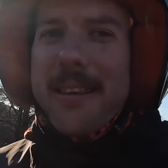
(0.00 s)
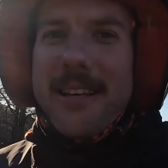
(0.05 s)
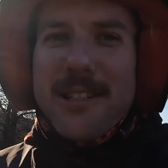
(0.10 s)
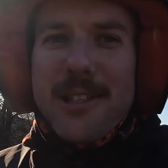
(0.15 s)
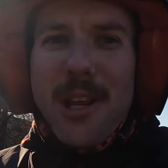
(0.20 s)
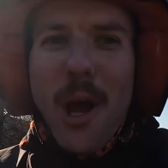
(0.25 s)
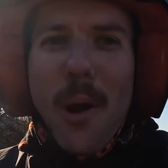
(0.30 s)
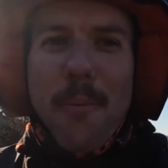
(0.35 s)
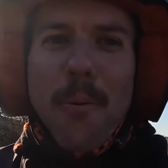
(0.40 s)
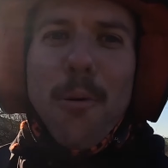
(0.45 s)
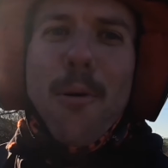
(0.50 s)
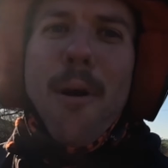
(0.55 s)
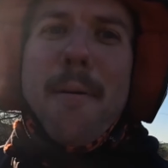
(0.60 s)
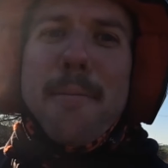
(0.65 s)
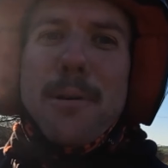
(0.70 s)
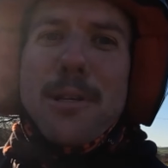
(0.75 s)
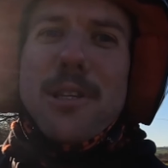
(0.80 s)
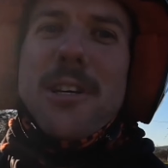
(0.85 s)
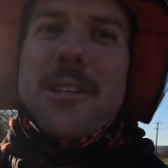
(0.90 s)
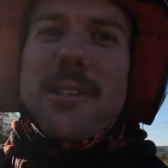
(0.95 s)
there's no
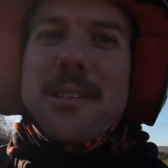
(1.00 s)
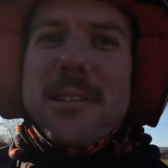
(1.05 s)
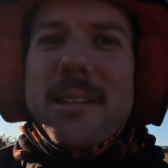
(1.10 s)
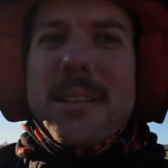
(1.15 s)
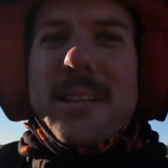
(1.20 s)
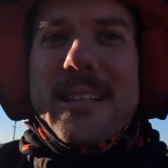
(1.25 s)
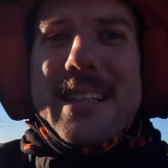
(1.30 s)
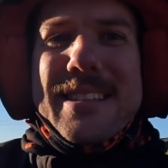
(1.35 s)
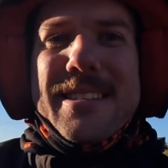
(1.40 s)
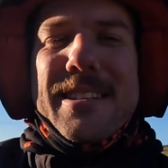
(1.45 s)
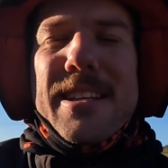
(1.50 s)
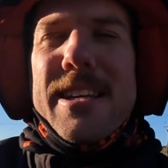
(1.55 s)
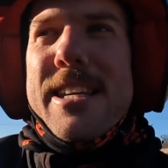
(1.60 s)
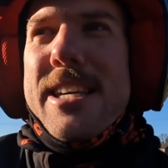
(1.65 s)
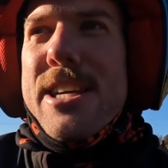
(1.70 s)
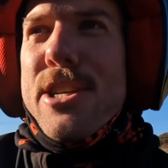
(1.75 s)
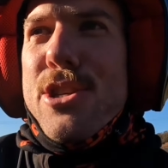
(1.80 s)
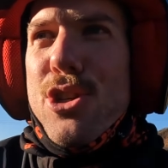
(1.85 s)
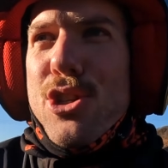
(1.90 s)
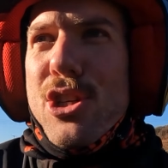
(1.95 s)
parameters,
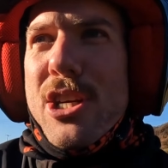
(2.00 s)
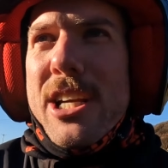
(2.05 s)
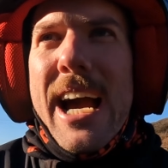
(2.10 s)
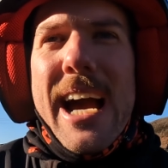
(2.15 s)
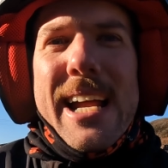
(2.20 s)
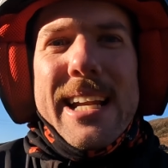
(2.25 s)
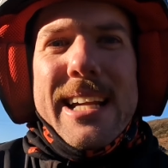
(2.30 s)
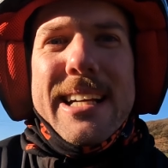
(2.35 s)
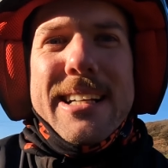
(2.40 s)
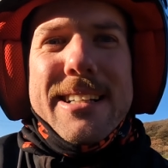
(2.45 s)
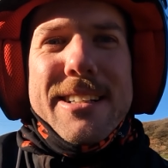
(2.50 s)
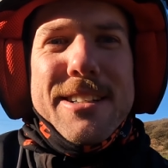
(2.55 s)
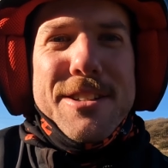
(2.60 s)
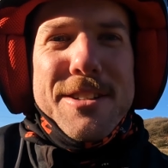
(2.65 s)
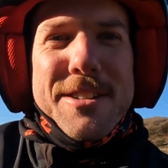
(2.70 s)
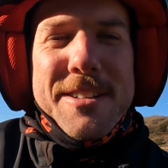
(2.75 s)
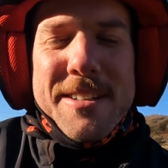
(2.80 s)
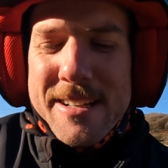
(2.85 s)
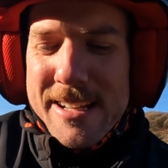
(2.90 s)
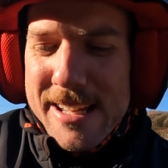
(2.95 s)
you just kind of
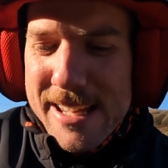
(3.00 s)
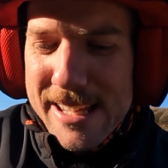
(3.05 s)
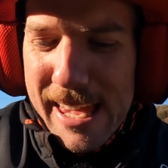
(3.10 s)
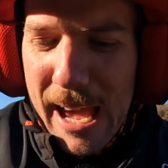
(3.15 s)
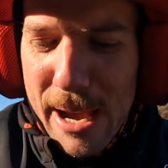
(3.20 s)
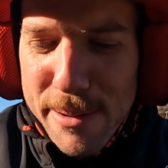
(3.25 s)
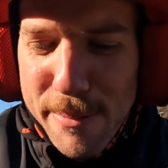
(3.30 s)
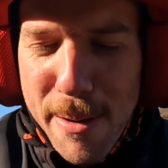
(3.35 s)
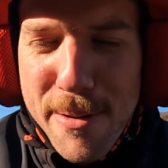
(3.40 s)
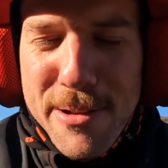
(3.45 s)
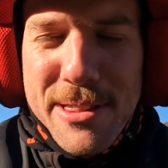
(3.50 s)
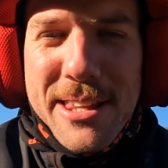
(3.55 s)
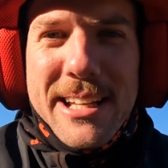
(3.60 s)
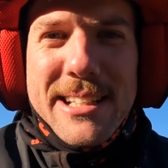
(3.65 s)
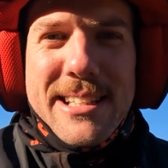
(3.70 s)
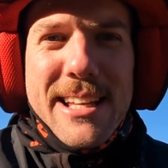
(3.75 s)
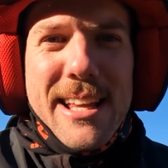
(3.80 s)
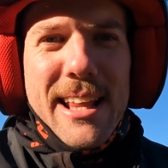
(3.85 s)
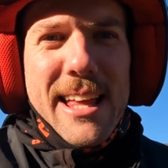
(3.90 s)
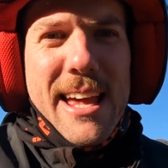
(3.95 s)
you get away with
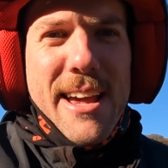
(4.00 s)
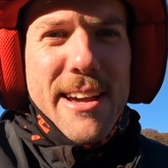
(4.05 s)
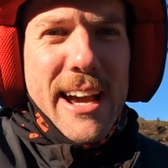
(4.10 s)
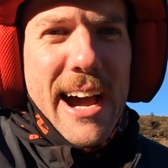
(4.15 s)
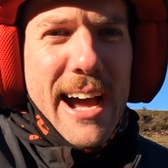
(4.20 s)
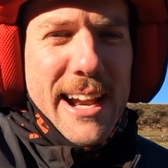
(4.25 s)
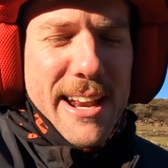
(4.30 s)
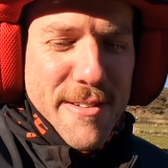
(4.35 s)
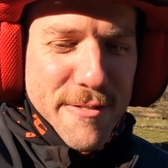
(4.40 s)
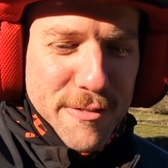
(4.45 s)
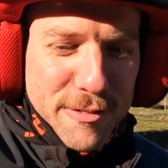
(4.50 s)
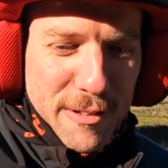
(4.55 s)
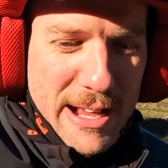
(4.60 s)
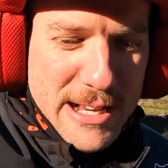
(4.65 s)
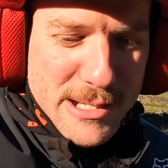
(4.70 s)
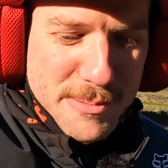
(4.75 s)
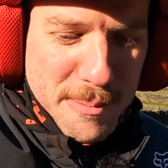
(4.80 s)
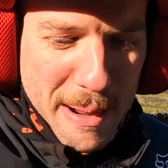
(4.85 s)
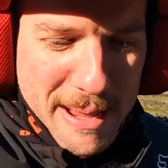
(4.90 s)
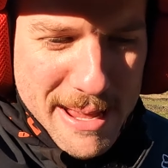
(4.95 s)
things. It, it kind of
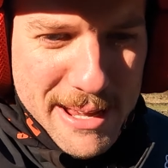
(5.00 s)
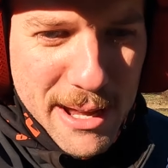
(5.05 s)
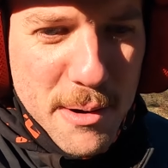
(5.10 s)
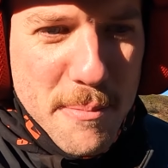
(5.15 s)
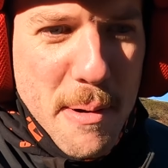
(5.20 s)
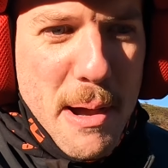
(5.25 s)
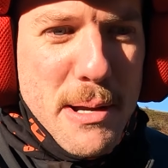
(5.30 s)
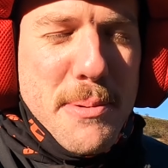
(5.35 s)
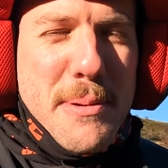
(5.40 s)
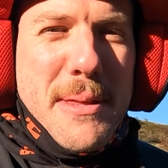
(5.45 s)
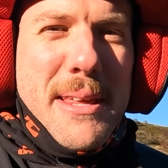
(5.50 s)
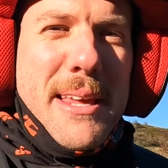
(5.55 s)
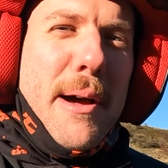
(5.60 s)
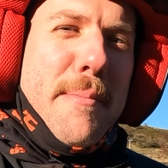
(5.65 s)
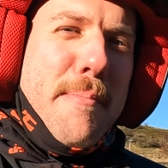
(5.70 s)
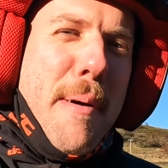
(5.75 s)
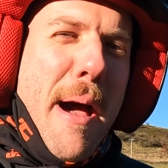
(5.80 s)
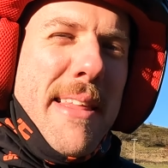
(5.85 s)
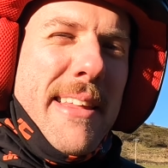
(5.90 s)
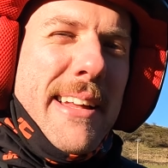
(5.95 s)
inflates my ego, makes me think
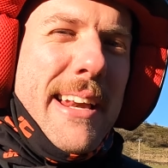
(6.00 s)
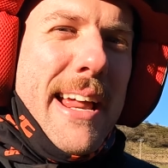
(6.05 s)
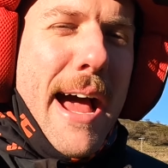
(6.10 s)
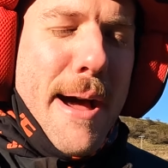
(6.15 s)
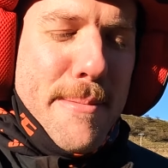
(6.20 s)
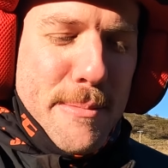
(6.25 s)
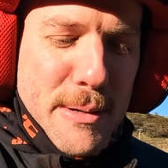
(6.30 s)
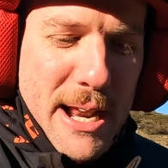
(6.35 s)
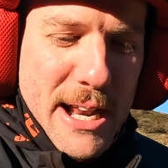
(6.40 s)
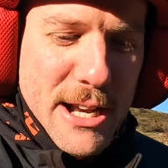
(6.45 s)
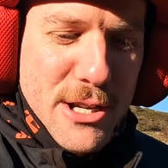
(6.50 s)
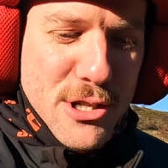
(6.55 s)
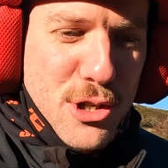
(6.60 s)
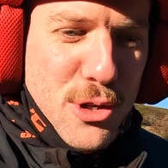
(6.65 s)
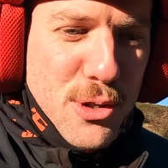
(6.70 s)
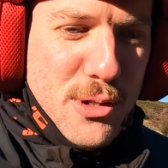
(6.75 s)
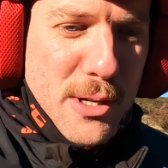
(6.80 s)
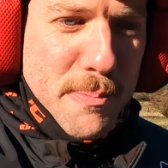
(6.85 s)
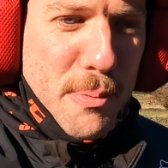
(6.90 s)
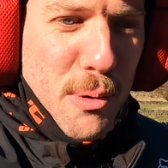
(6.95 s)
I'm better than I am, and then as
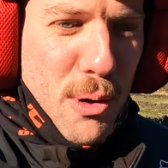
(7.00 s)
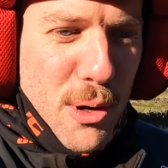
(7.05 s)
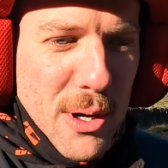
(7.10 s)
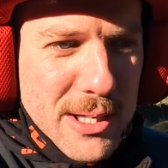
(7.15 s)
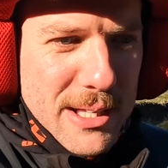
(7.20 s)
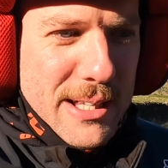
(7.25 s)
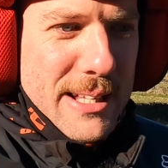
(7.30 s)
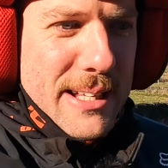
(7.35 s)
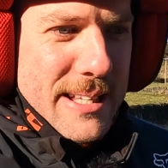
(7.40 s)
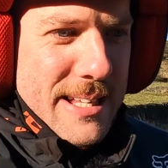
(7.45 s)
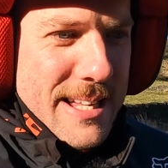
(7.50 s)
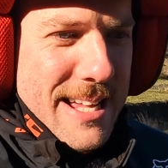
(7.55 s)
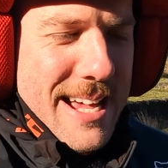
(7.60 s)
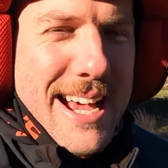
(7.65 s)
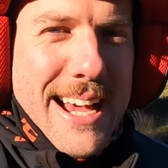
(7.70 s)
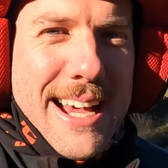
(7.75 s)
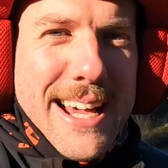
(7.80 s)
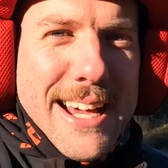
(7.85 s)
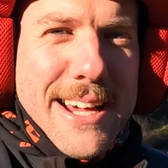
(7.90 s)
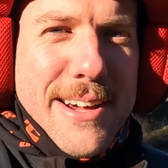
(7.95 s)
soon as I put
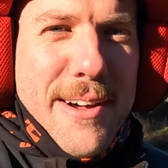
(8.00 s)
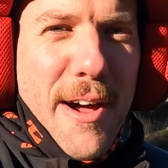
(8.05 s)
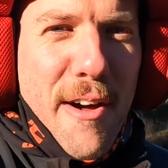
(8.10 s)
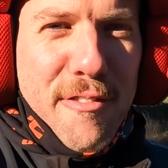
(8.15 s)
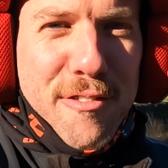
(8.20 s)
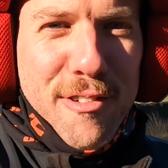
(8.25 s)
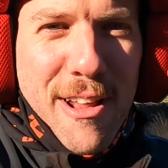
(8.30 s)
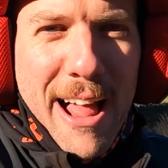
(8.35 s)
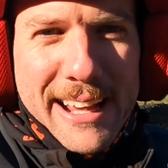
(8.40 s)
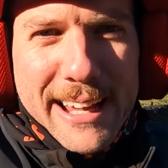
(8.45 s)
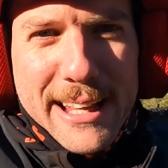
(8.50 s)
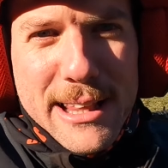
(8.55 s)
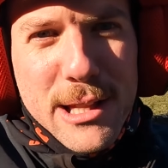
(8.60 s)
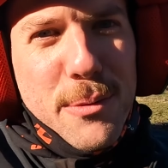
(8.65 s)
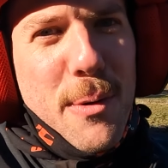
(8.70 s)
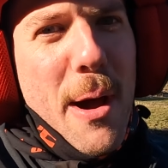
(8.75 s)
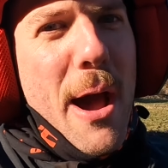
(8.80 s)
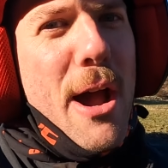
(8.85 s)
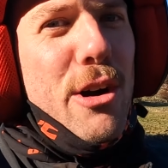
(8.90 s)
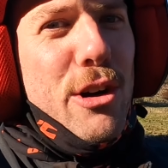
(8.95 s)
uh, a flag in the
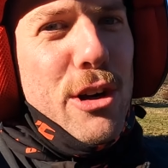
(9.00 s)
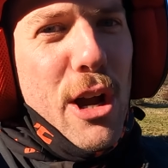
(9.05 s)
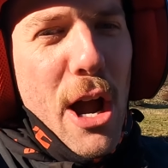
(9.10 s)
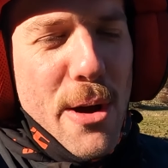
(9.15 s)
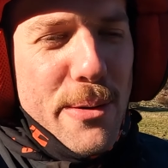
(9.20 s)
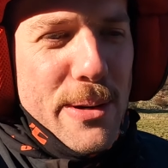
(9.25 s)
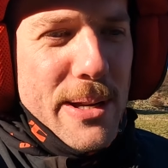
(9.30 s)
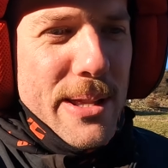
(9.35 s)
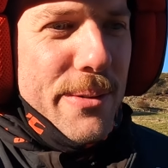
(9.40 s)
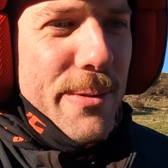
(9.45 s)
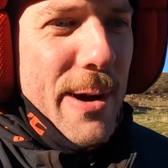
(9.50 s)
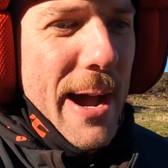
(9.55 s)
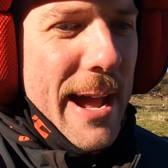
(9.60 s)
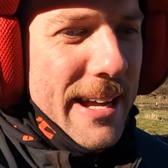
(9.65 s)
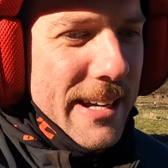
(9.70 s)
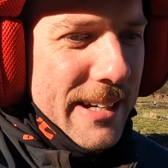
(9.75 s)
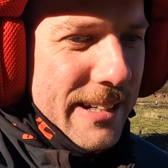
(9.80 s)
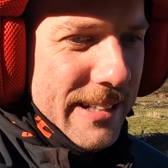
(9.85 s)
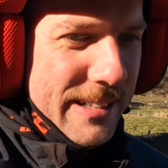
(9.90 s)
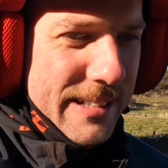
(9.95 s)
way or a cone in the
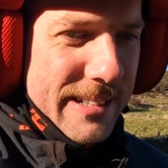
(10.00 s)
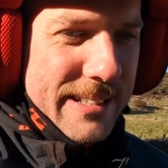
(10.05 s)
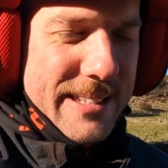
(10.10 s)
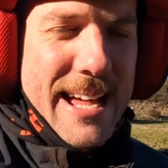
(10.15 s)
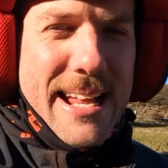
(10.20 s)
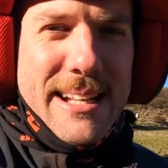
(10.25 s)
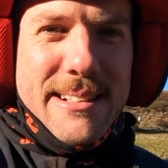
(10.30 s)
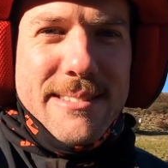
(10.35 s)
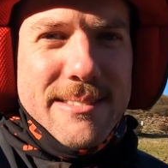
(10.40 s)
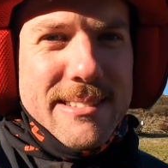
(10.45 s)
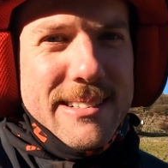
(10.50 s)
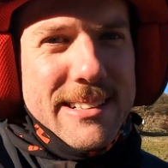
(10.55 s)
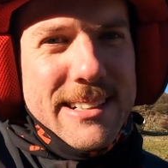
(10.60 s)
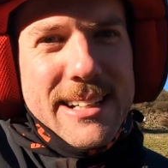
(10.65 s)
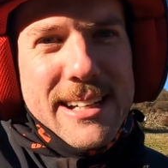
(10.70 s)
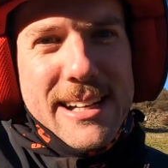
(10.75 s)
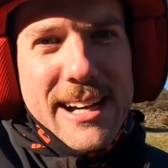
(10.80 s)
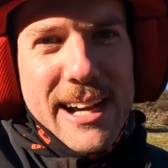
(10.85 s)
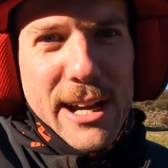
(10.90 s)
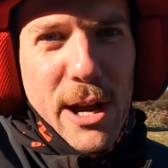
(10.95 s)
way, then
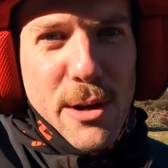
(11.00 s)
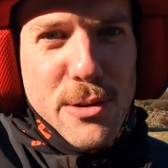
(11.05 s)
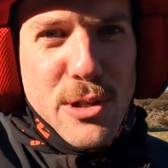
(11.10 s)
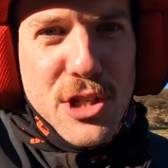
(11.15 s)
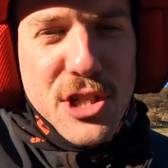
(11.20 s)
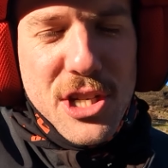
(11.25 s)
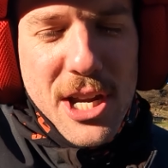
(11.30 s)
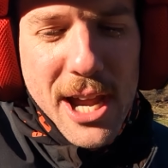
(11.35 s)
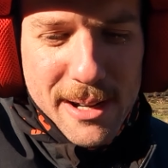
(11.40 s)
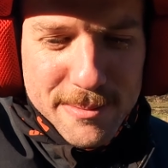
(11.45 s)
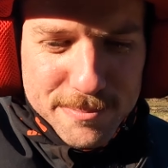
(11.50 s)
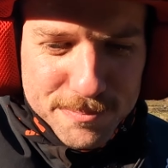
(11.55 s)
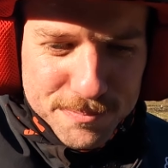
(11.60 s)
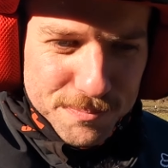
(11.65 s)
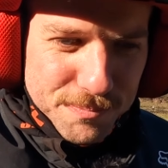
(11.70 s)
I go to shit.